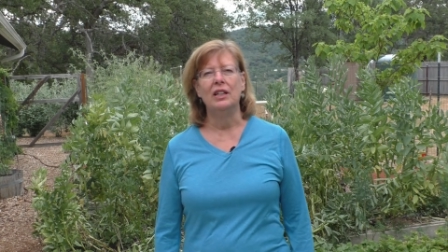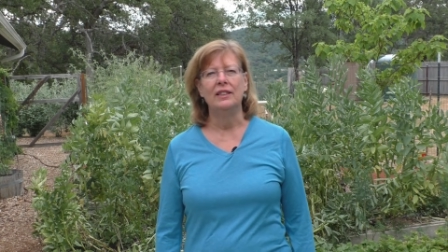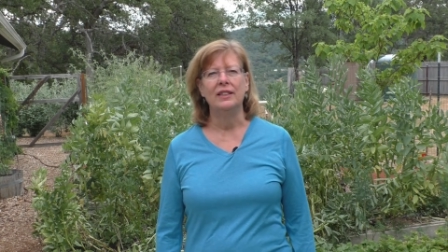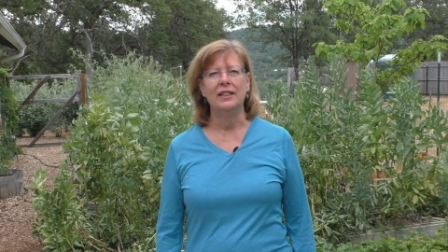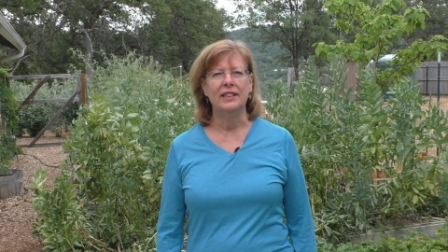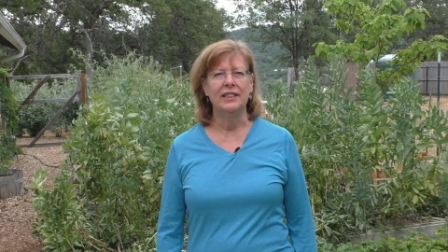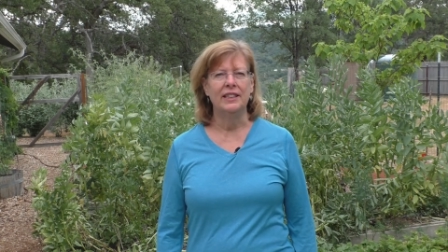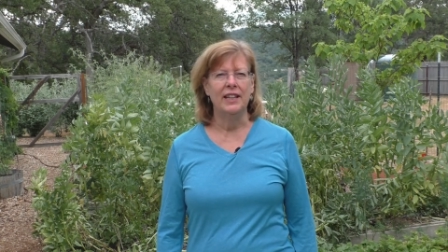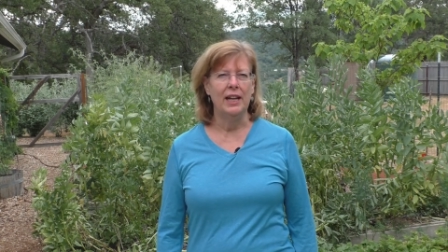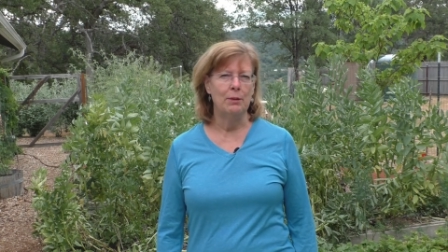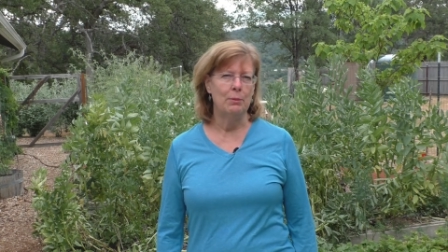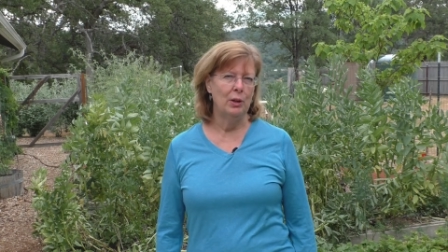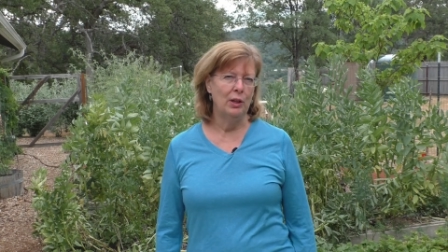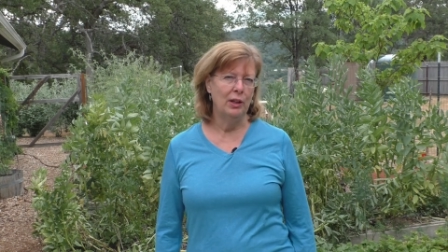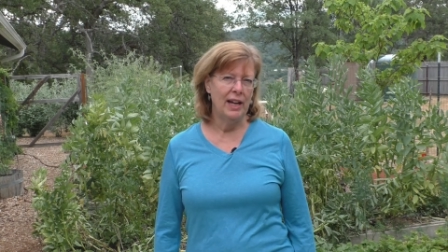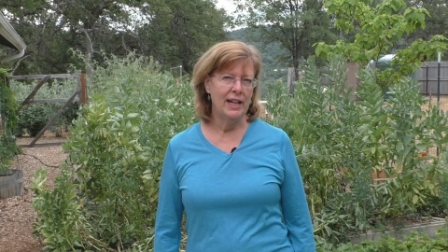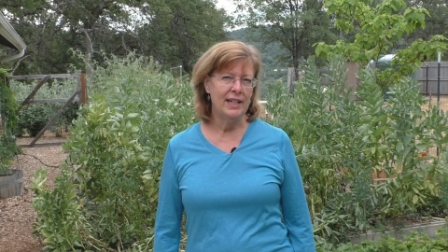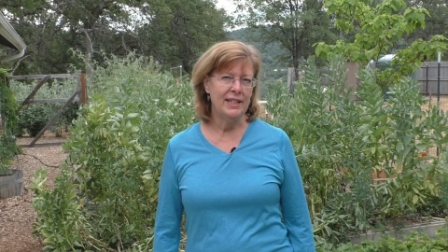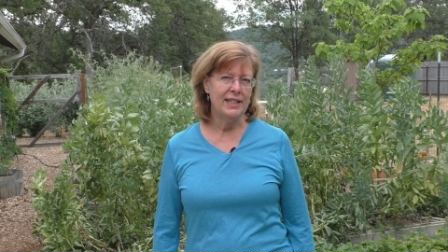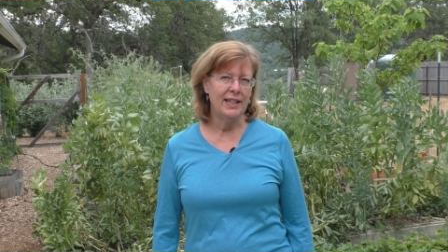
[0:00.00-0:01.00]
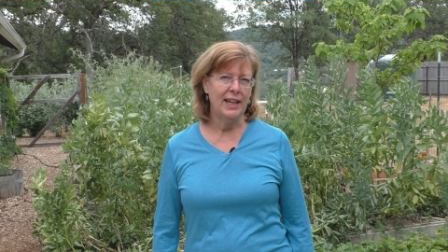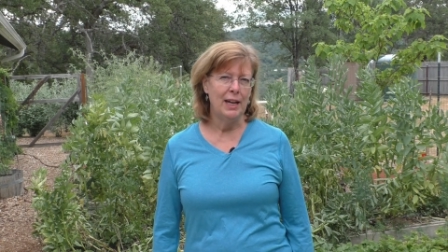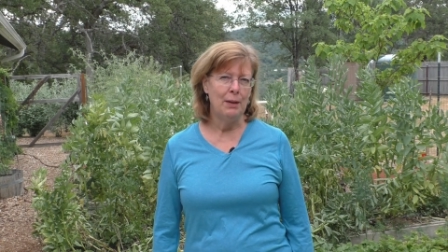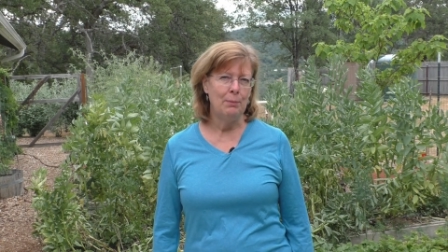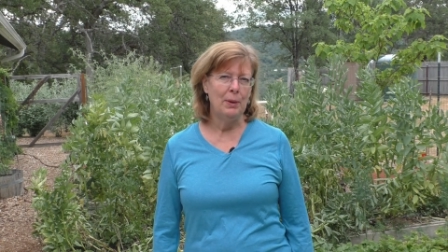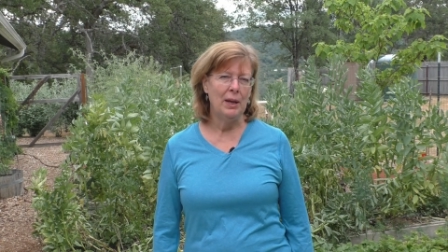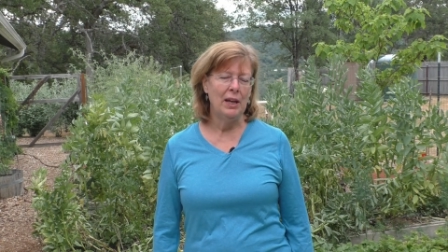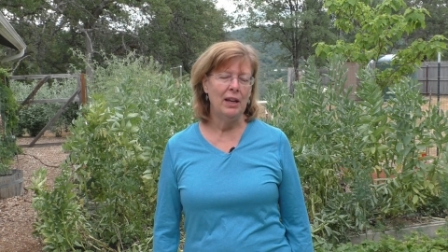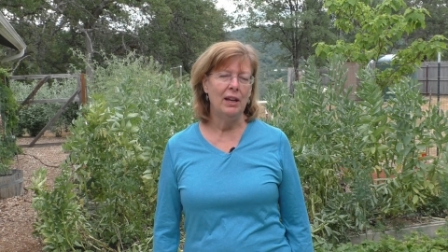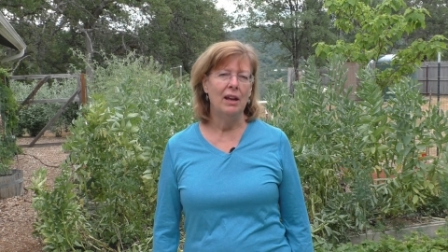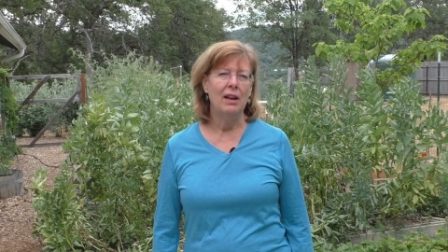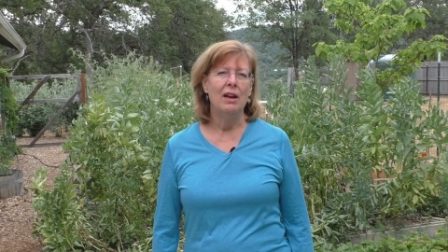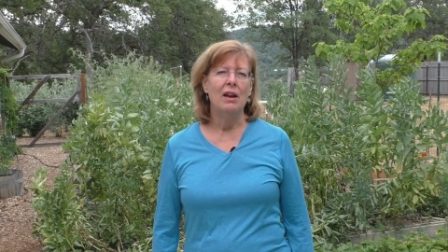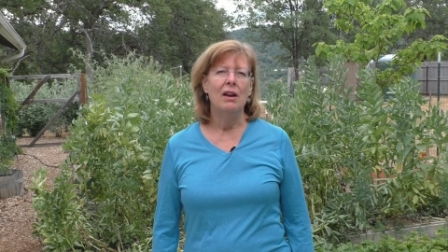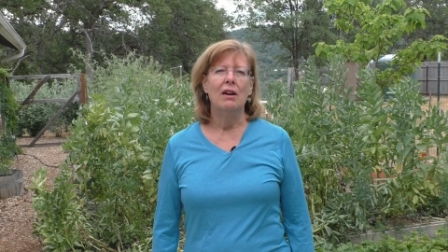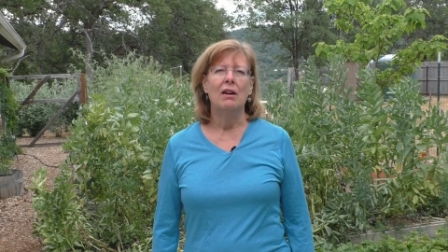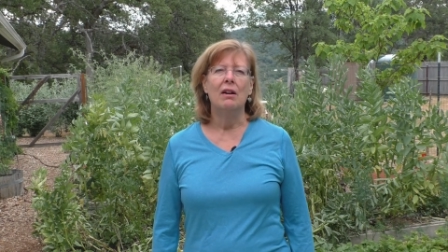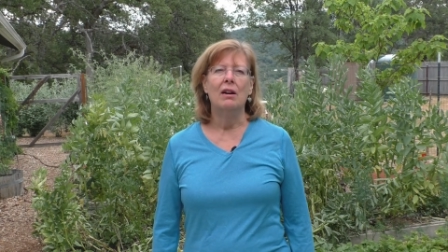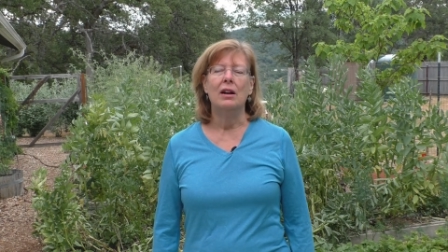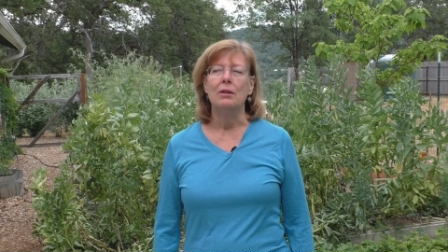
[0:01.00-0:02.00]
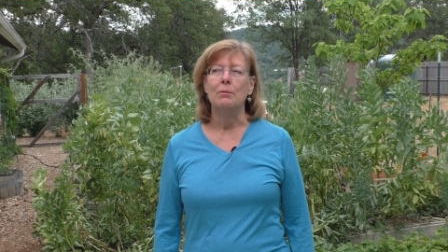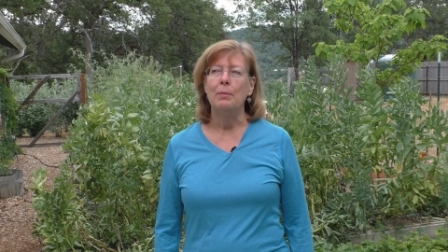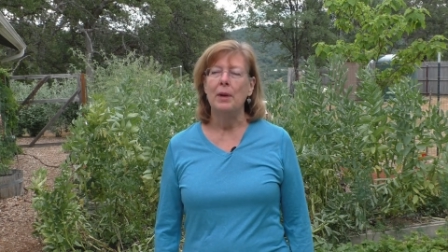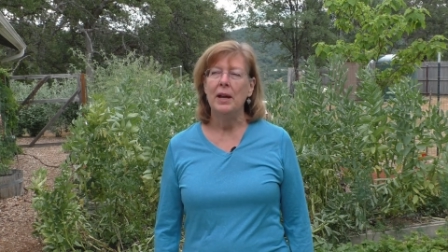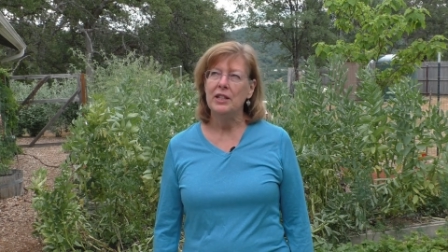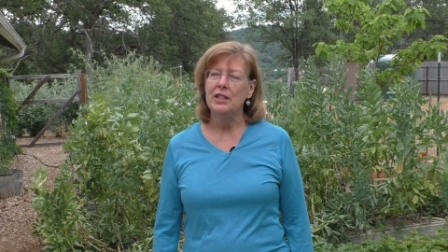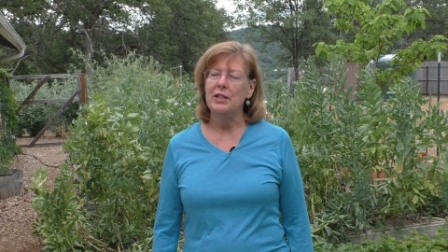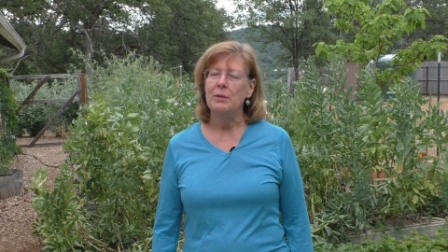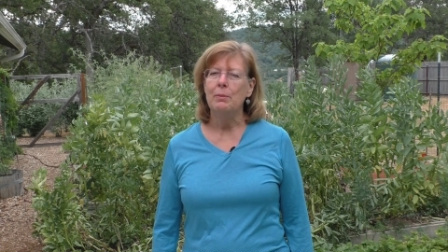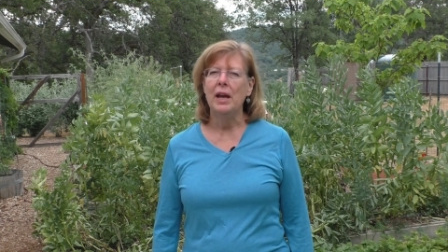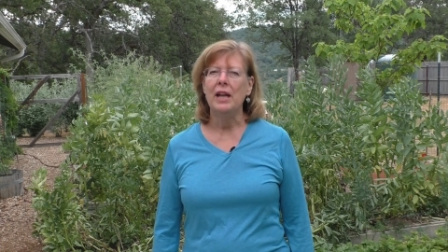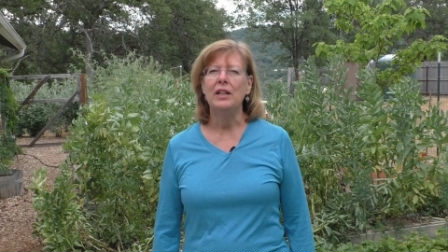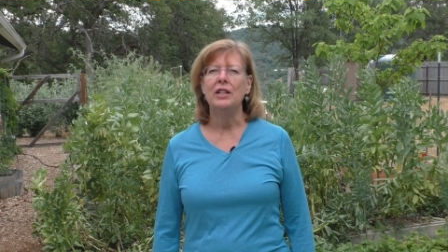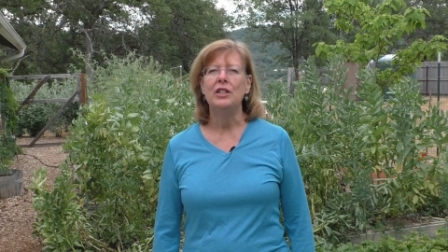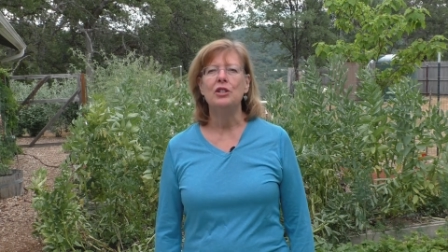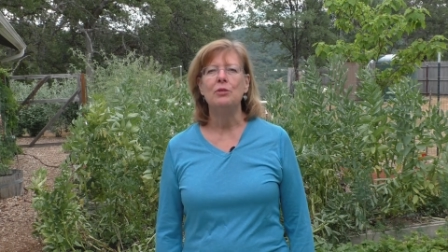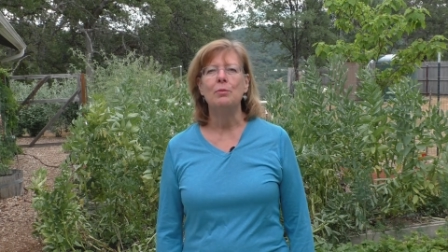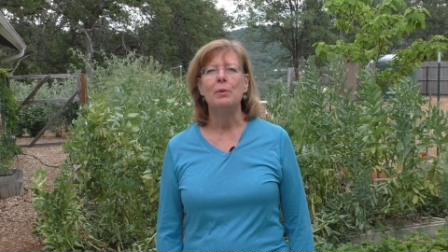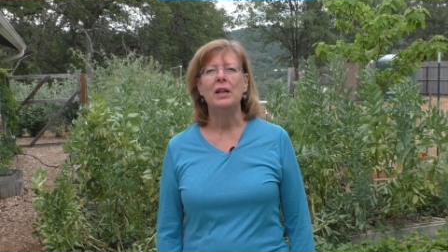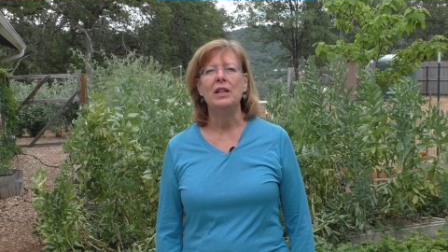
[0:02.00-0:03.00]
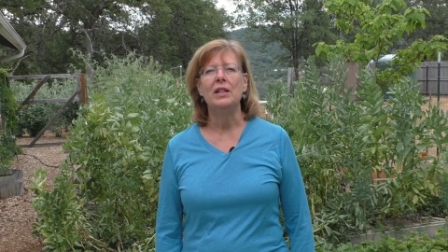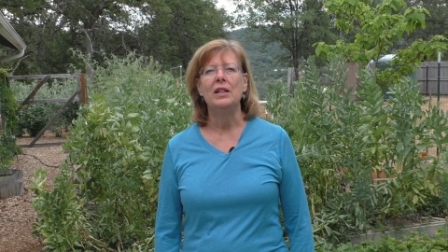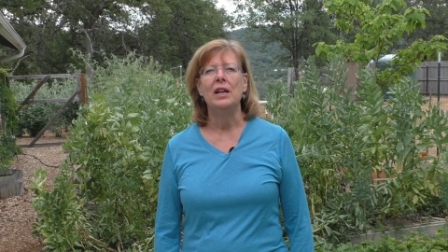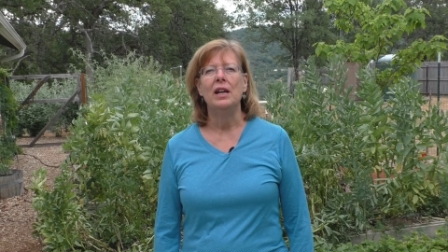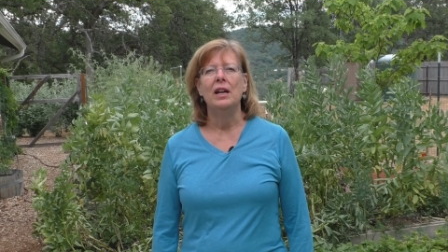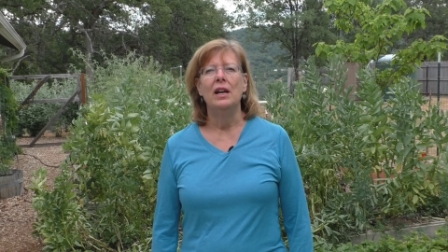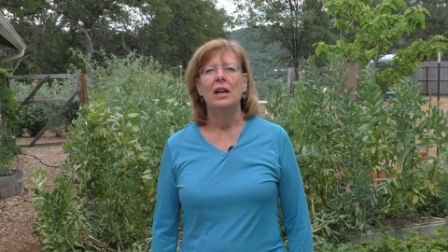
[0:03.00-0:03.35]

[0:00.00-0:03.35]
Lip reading: on sustainable landscaping, on pest management,